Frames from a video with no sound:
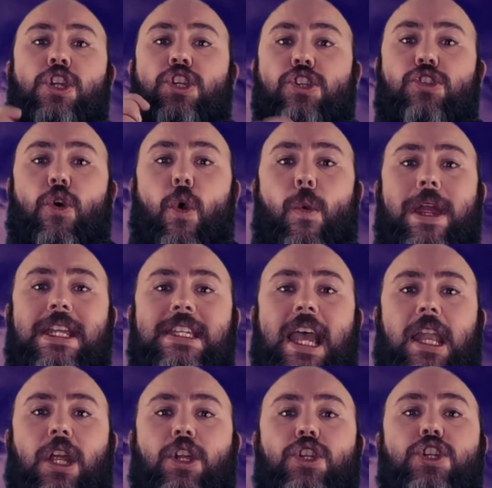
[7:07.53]

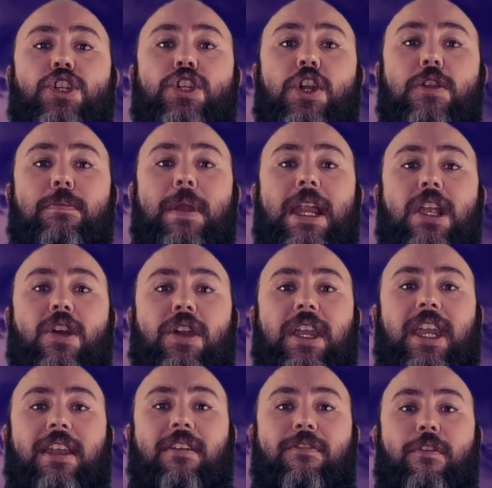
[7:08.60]
Storytellers should be
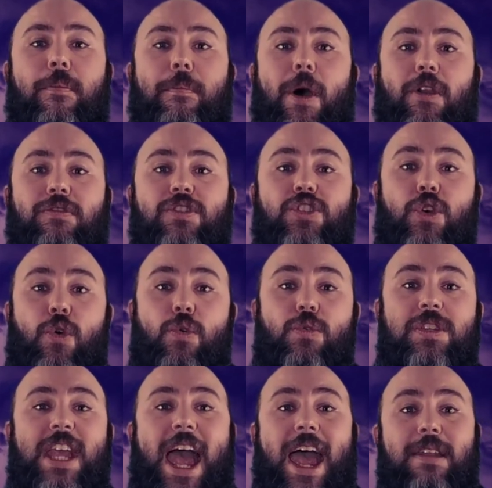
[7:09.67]
looking for both
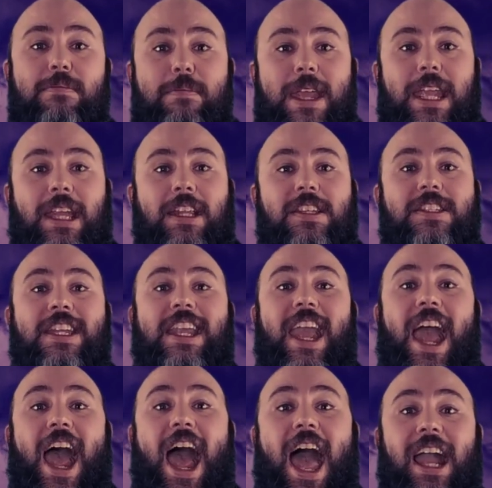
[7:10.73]
tools and means to
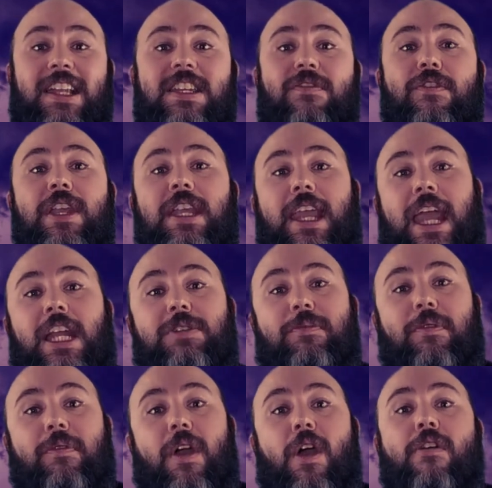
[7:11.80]
get active
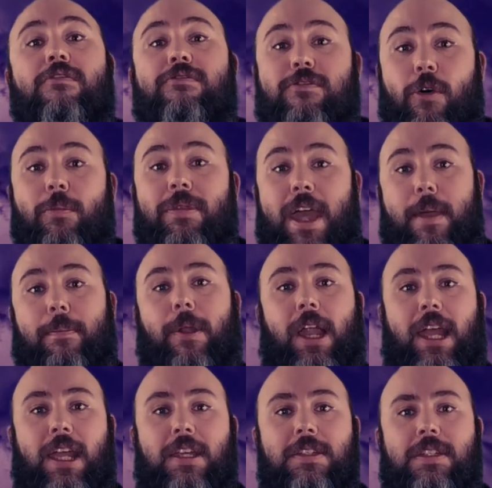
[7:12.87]
engagement from their
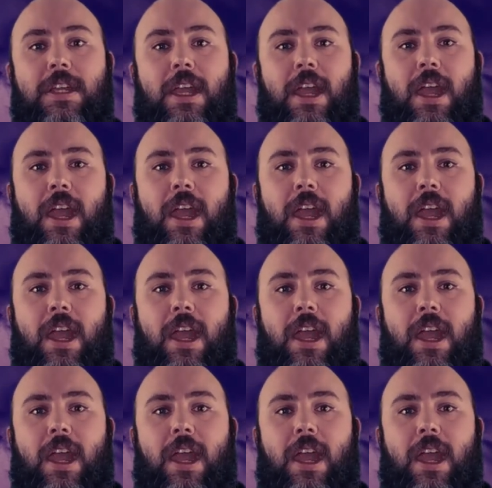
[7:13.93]
players,